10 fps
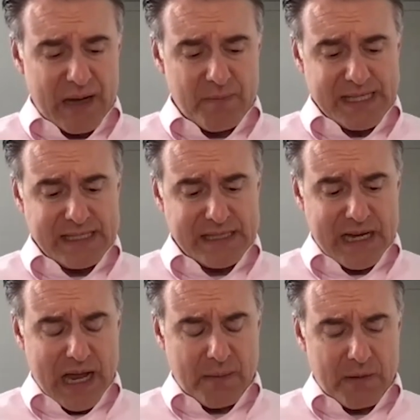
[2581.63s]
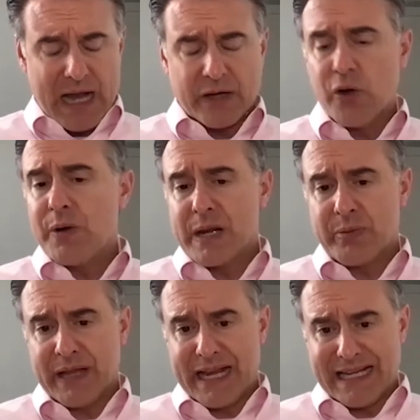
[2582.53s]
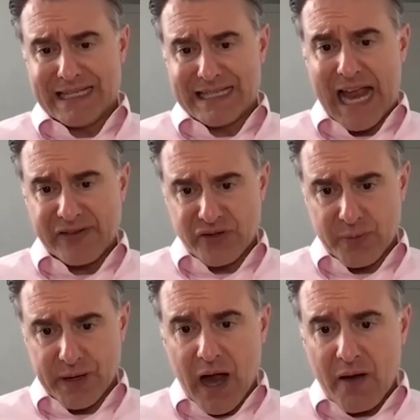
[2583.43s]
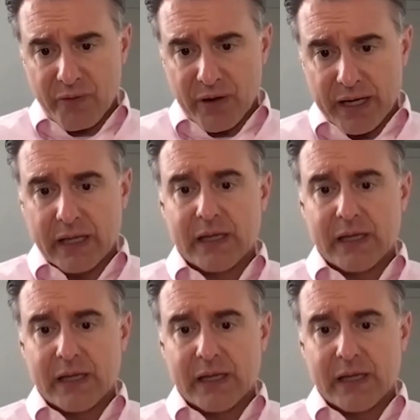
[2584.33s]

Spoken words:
business continuity planning and disaster recovery.